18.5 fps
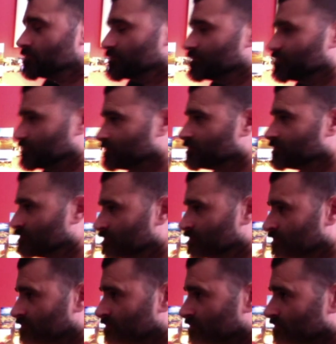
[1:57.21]
And then we
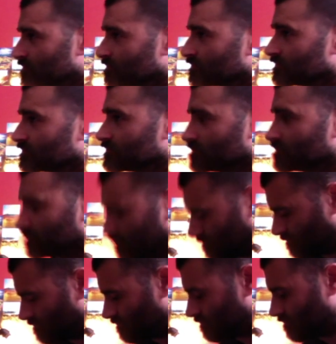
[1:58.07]
talked about why do we
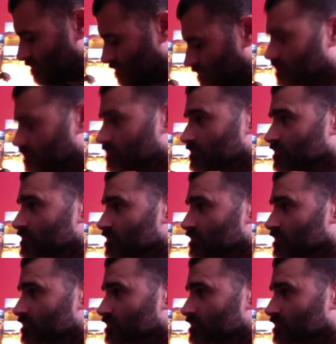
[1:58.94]
need all that rubbish.